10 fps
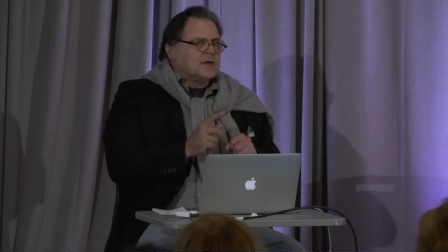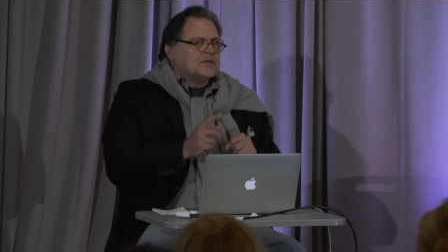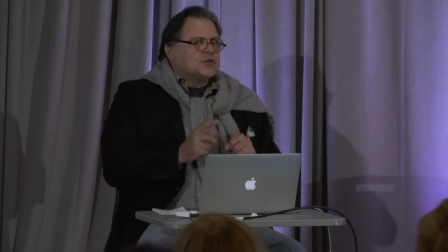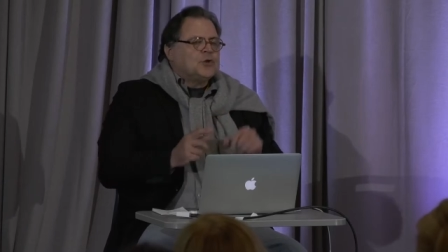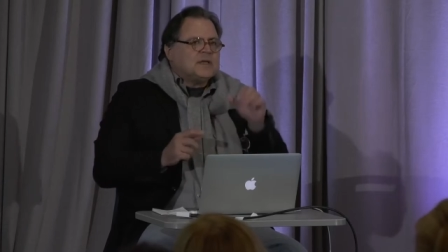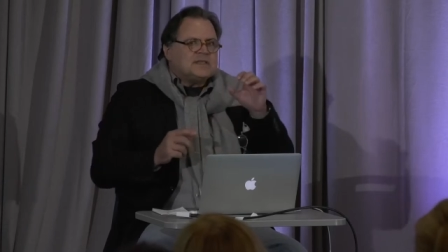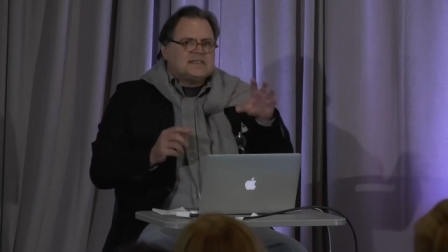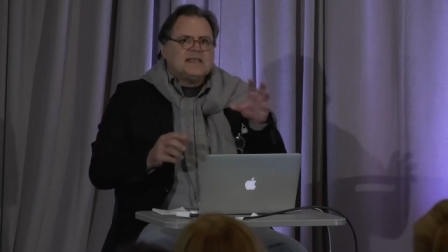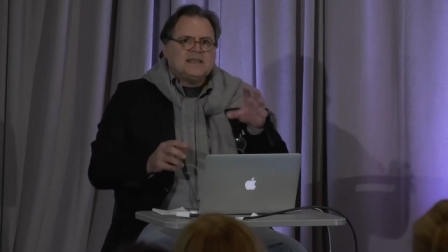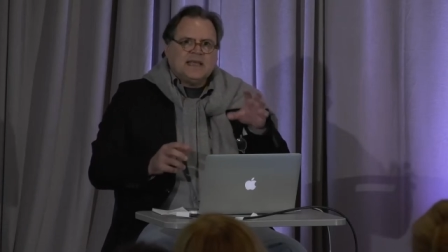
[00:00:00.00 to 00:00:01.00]
So you can
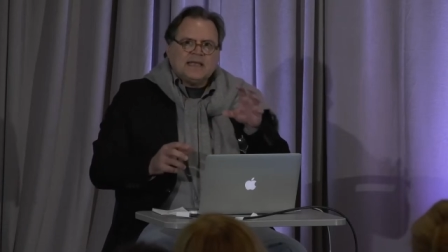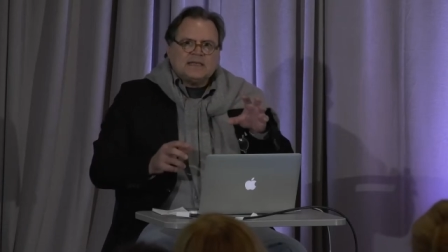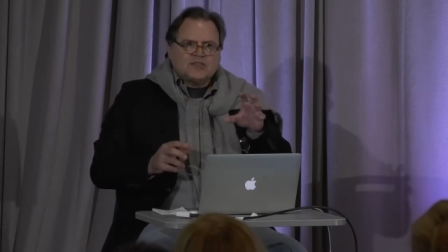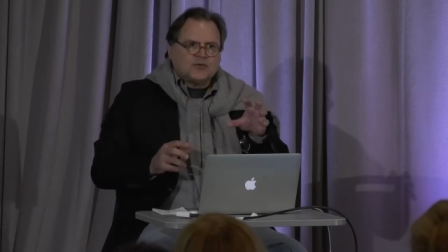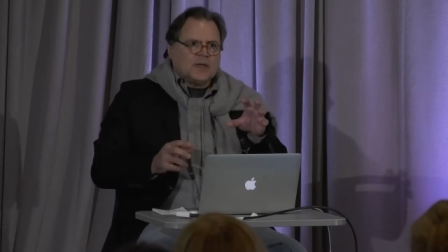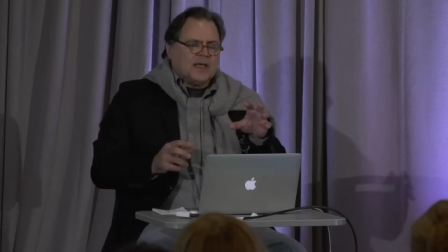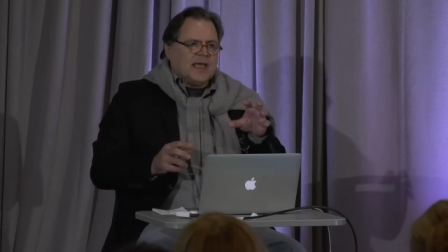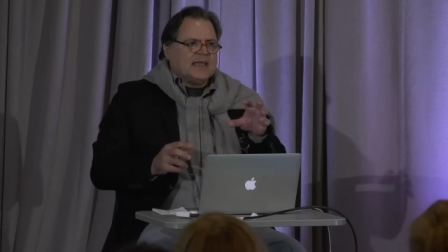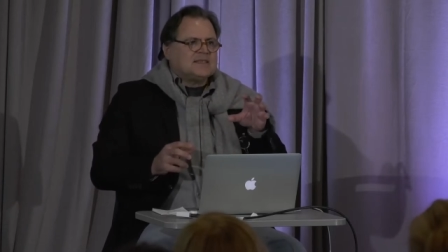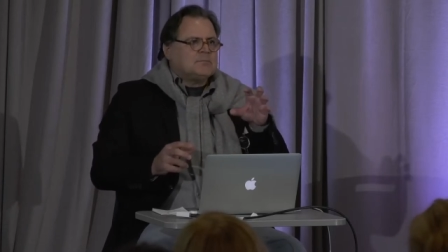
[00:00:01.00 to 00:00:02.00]
see the industry
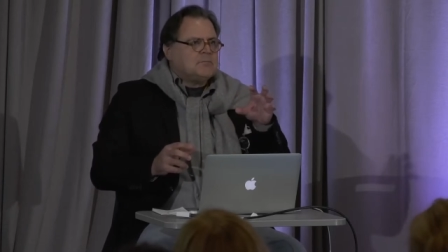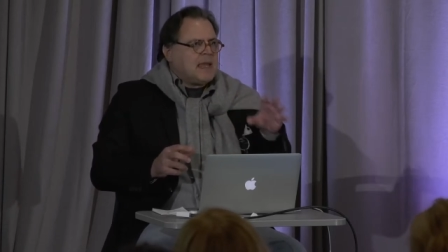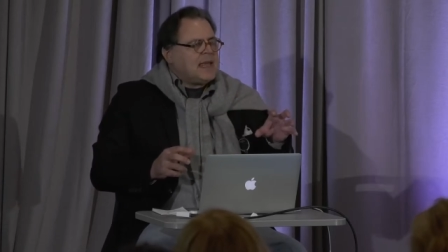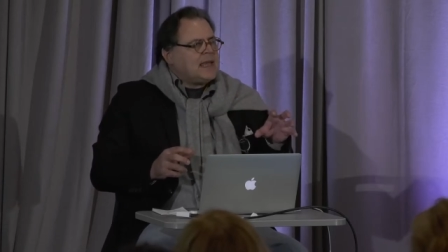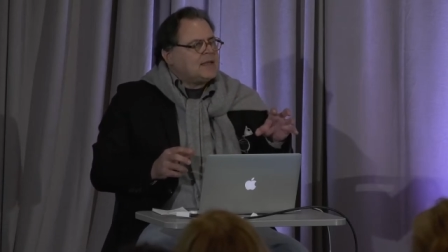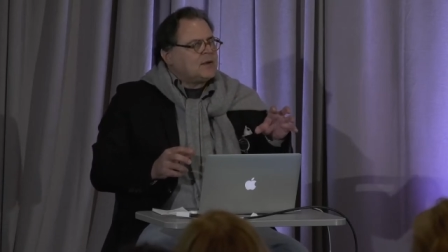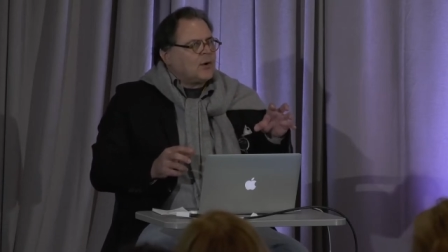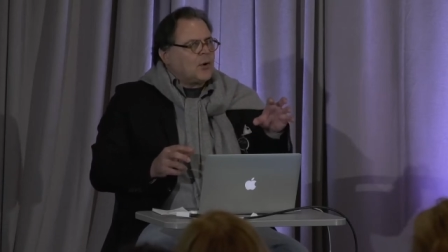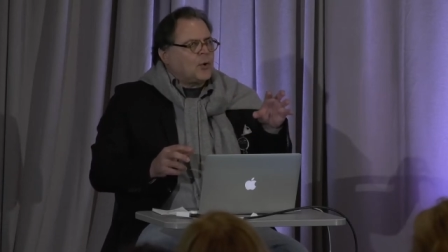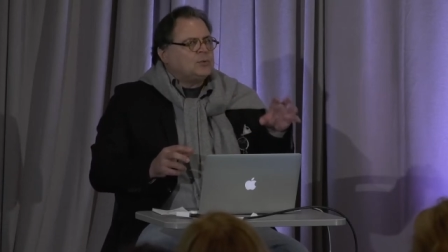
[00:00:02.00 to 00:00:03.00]
is made
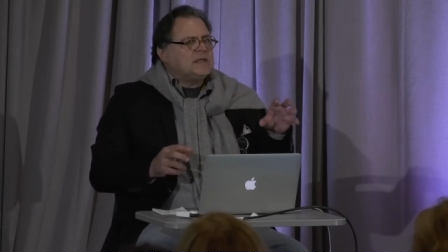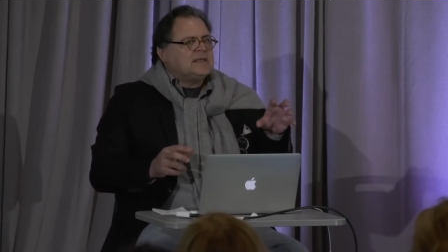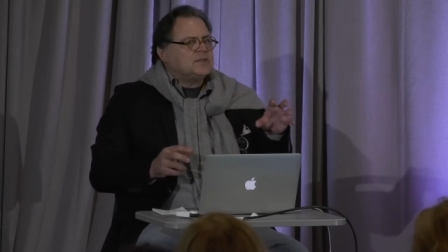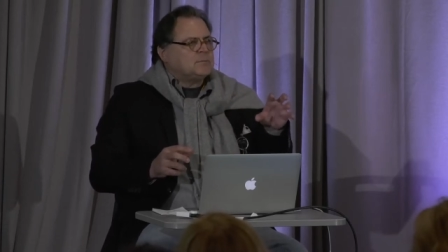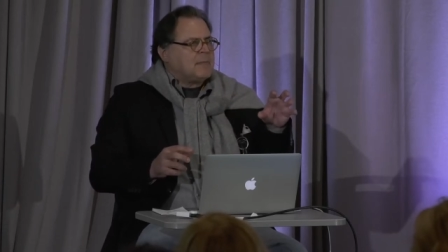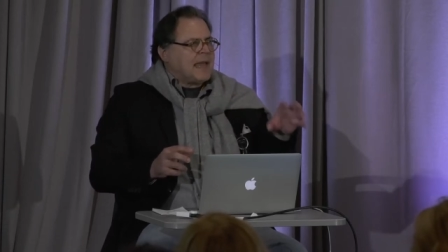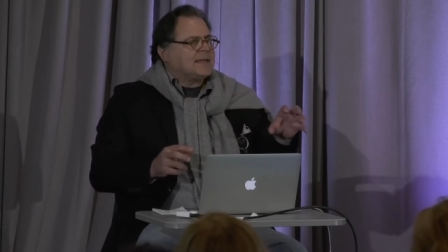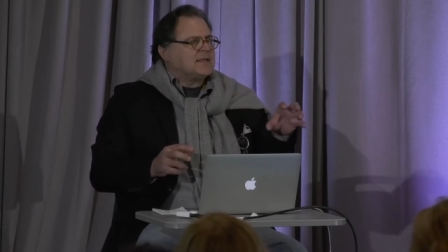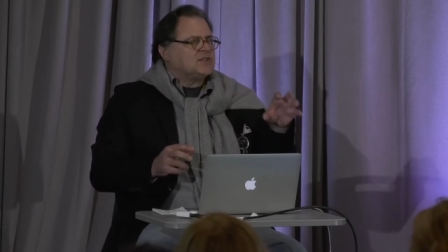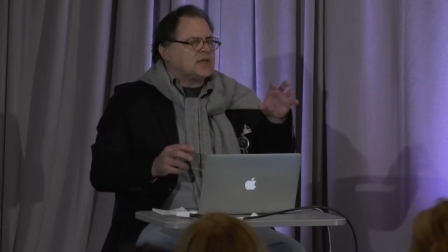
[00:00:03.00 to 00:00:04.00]
only to
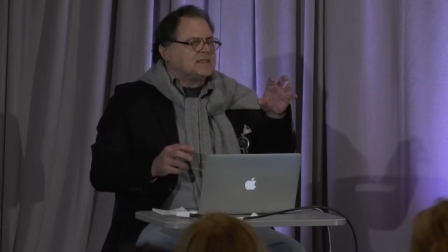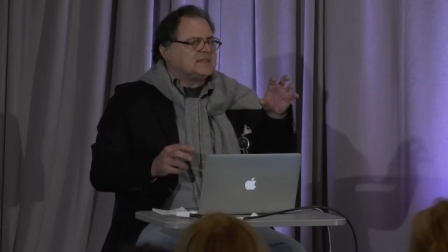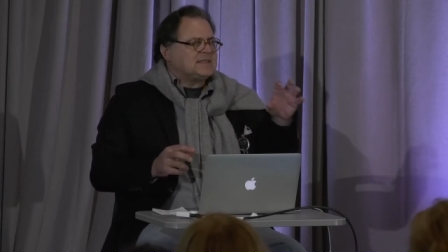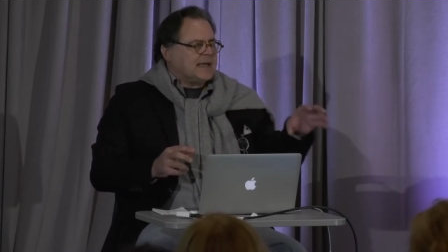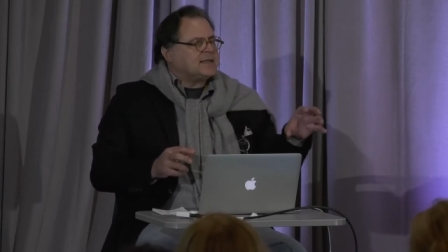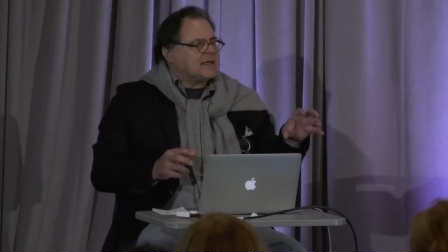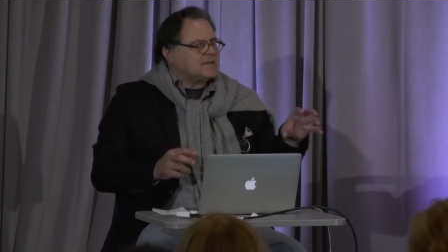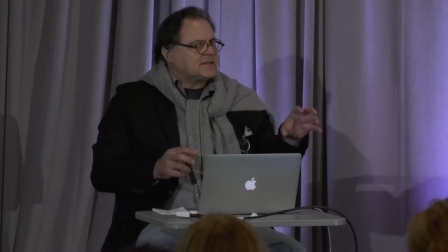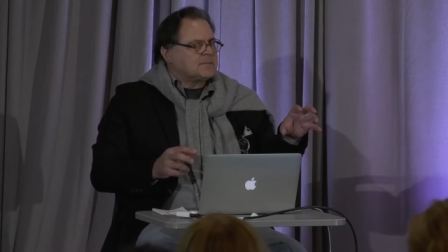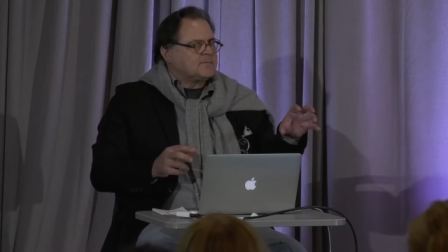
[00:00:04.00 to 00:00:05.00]
manage a
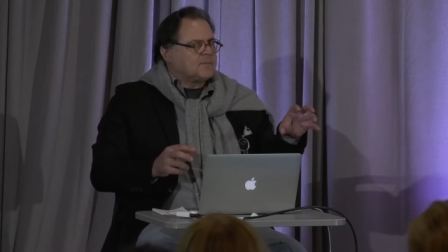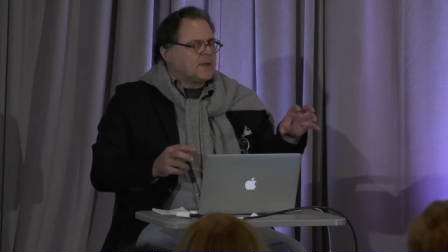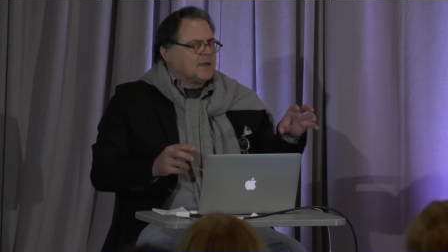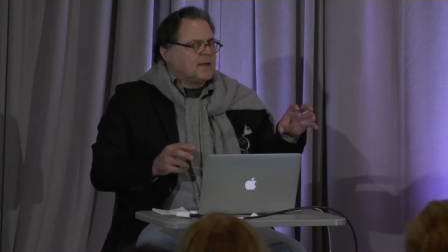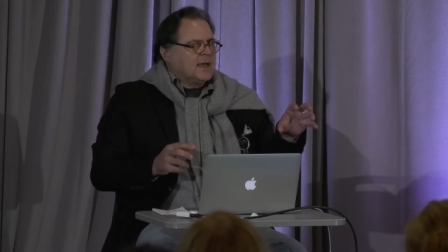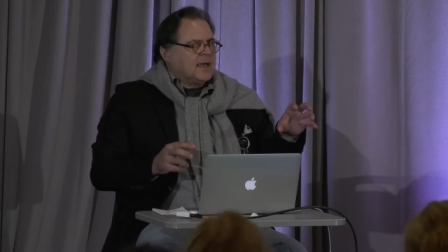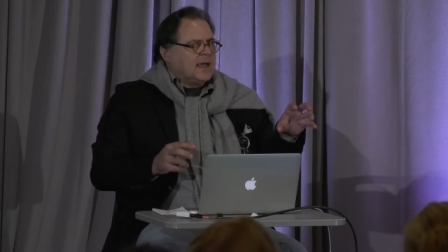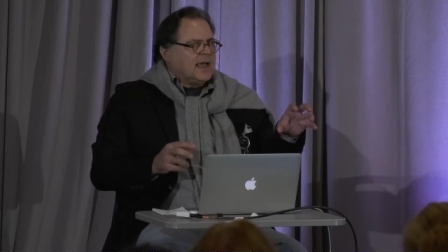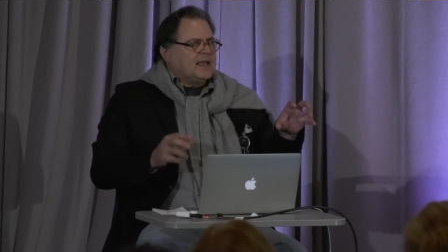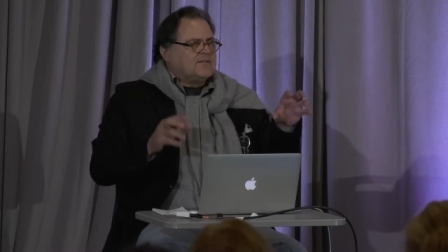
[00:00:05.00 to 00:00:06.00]
sickness.
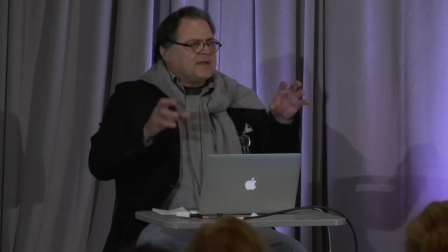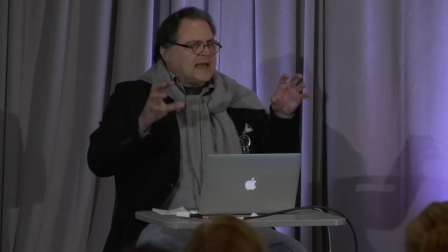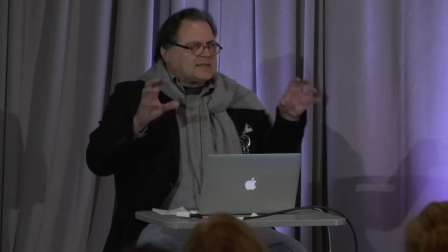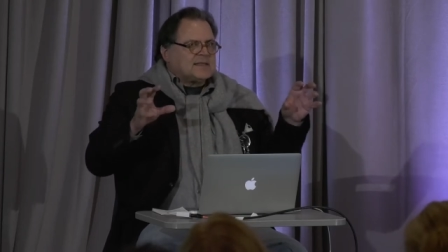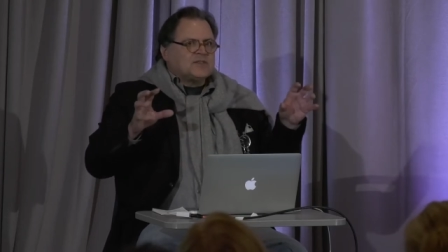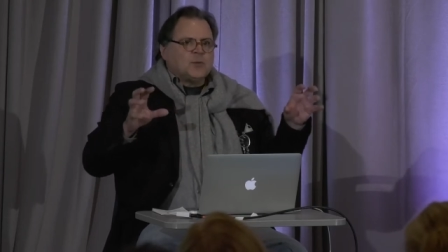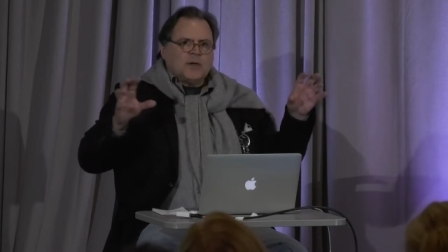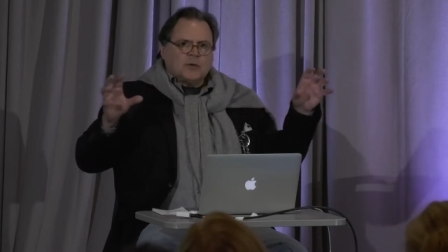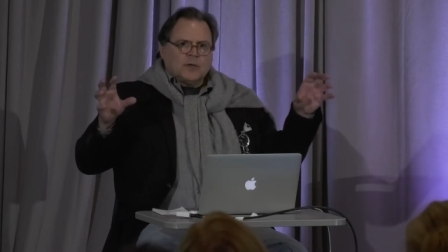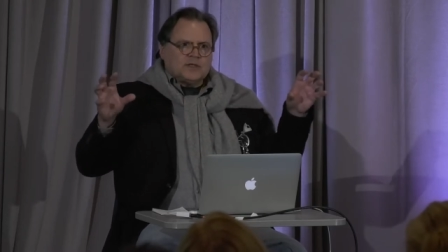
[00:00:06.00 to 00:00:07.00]
And if, in essence, we
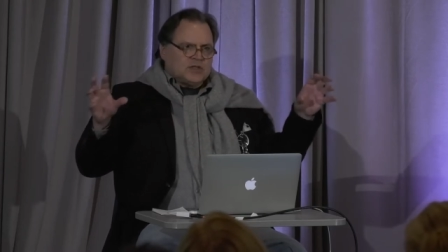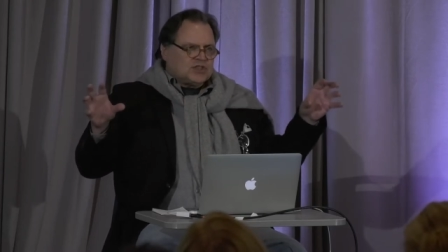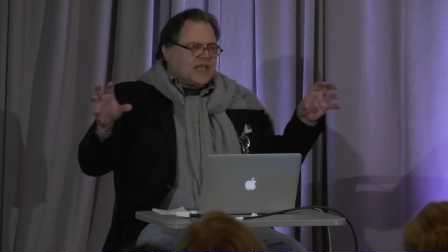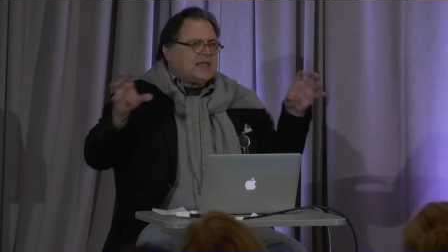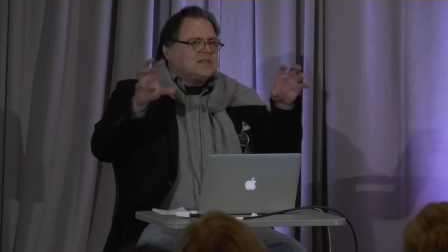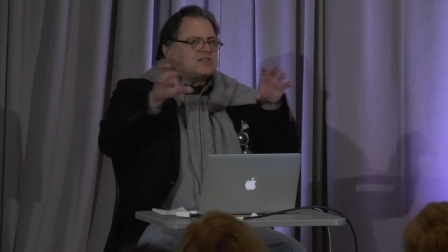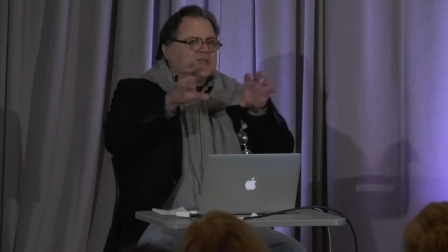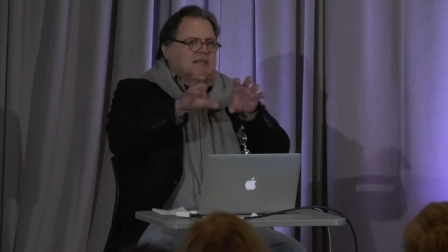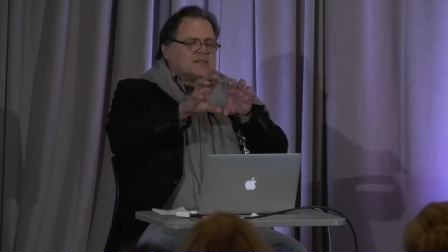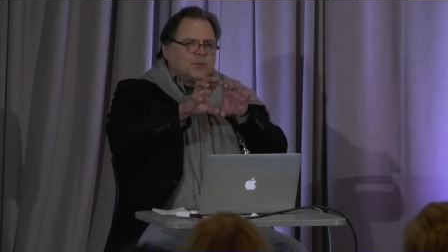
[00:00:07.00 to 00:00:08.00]
are going to change
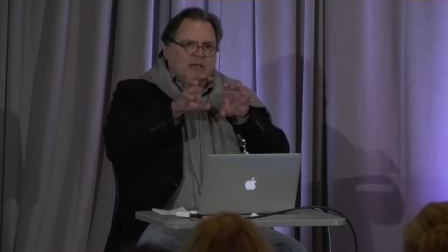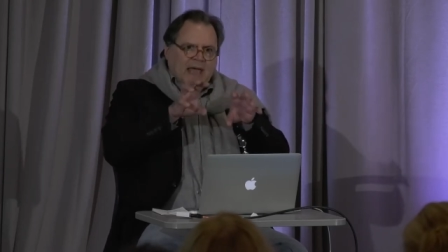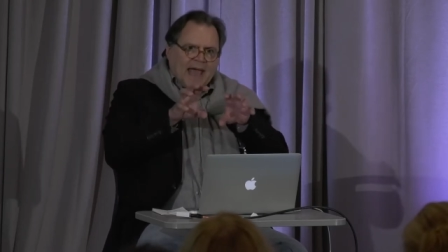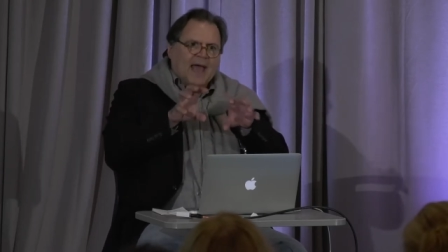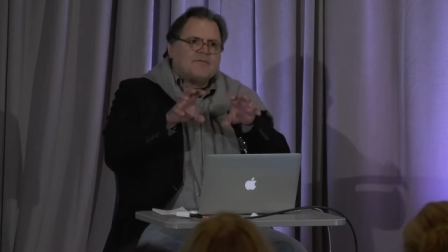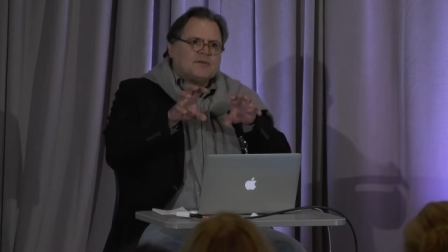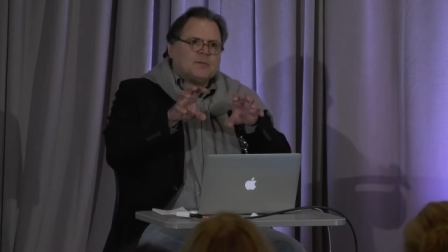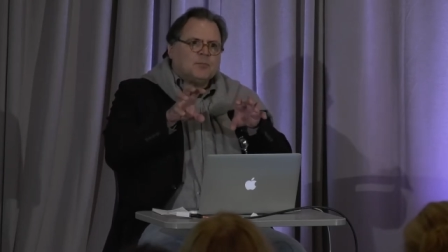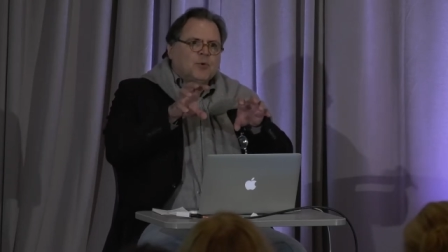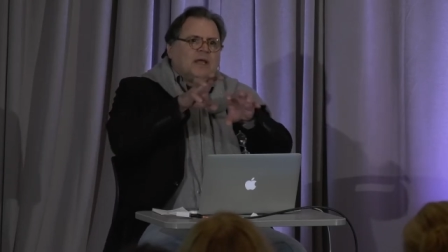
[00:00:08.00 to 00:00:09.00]
this, we have to
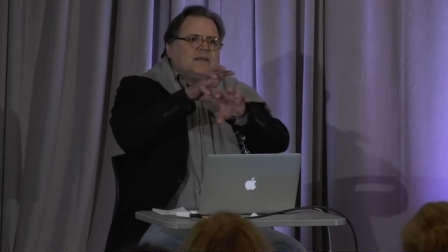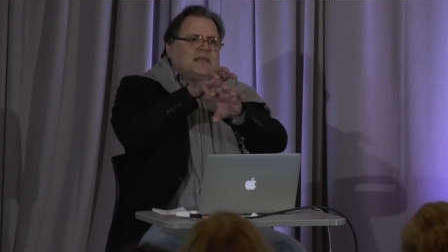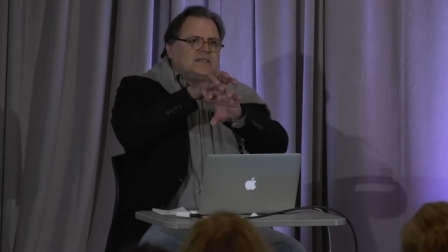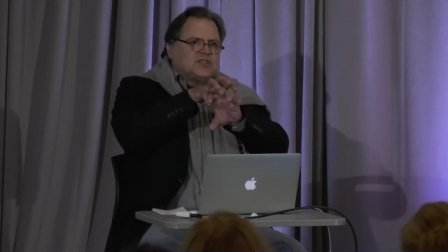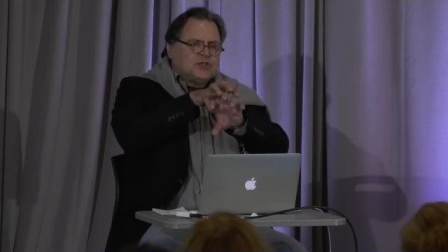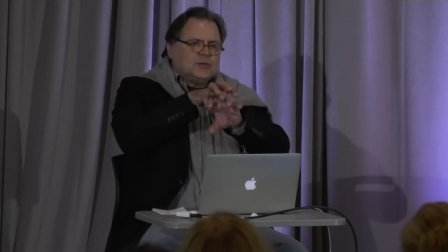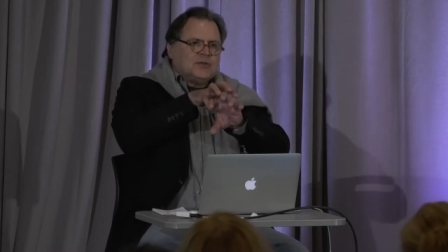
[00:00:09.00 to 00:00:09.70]
bring these two